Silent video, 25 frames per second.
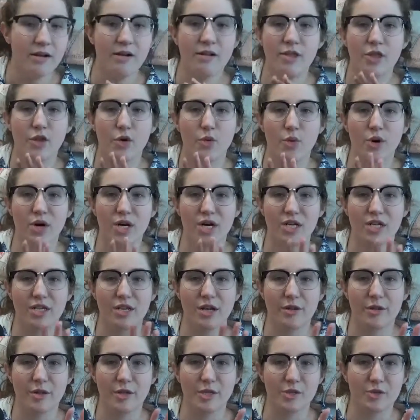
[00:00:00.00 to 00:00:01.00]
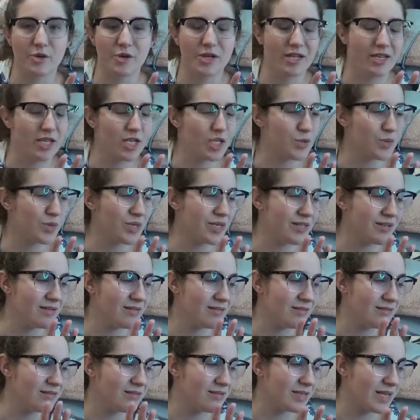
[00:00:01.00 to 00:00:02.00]
The word is on the screen. This
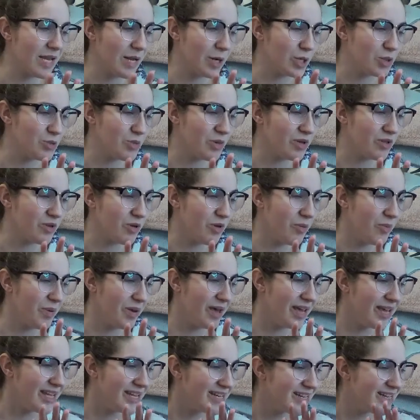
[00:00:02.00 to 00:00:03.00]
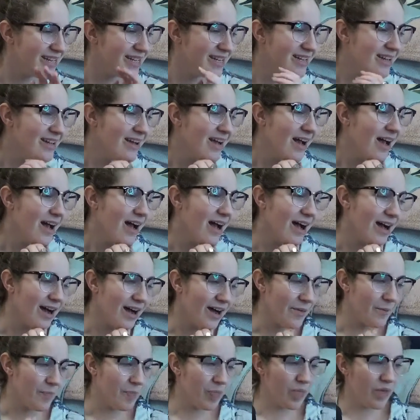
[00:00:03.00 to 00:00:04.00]
one scares me a little bit.
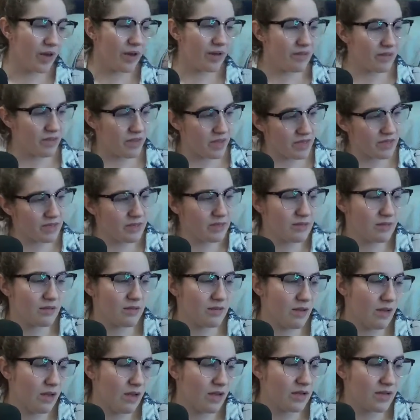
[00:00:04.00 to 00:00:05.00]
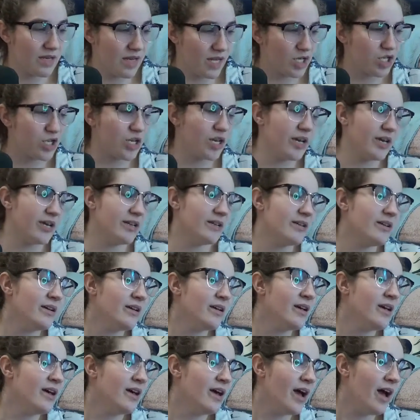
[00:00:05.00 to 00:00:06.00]
This
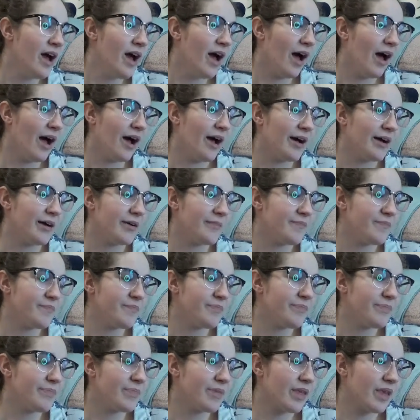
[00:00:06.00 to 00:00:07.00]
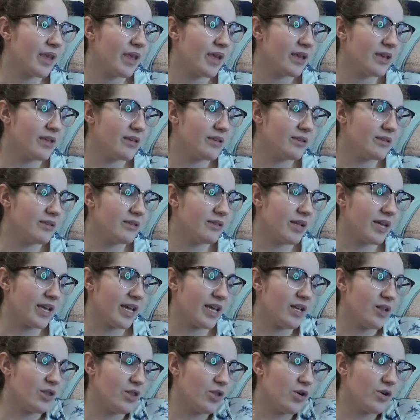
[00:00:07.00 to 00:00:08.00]
condition is
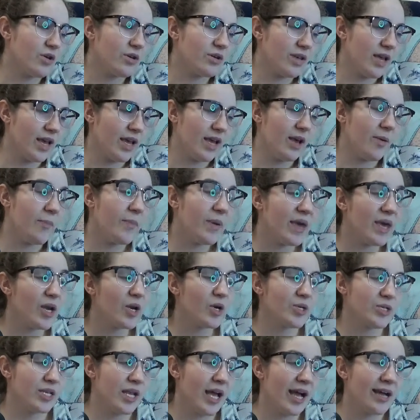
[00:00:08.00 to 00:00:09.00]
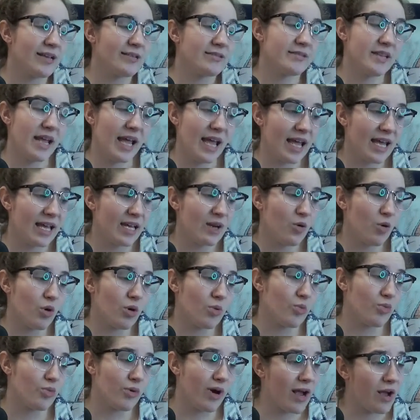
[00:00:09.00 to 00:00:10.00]
like it appears as tan
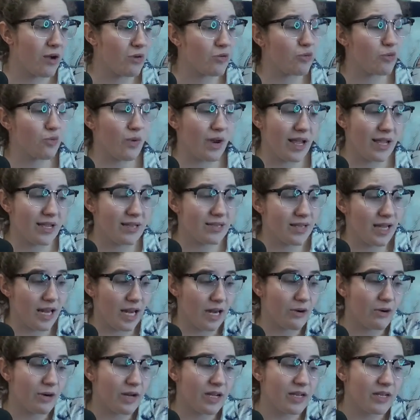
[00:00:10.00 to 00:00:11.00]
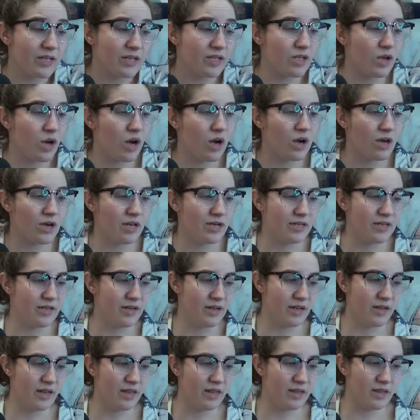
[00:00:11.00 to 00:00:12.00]
or brown raised areas on
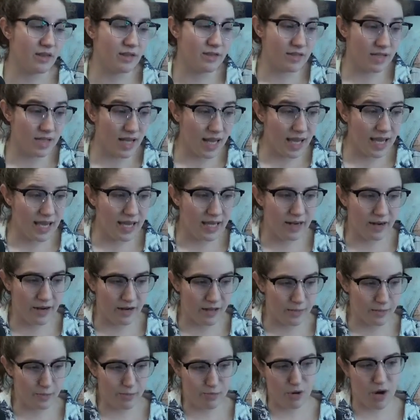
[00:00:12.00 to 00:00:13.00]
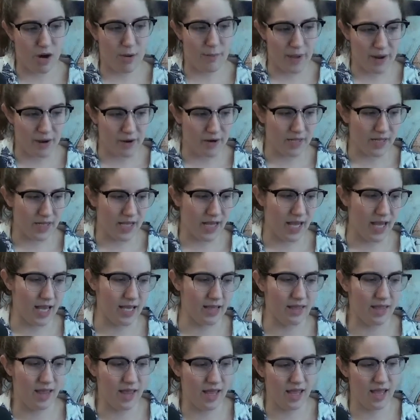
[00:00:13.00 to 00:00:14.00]
the skin, primarily
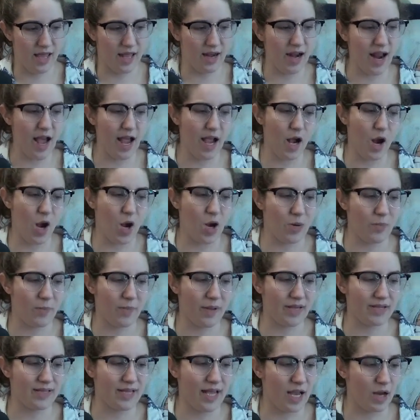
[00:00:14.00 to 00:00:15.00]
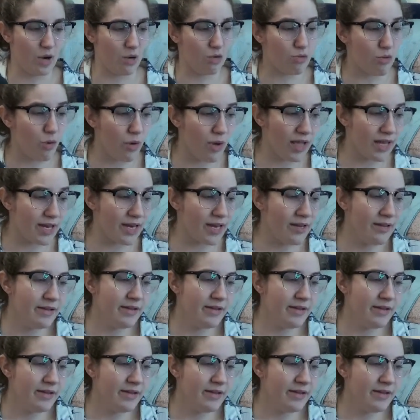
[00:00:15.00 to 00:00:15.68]
in the neck, armpits, and groin.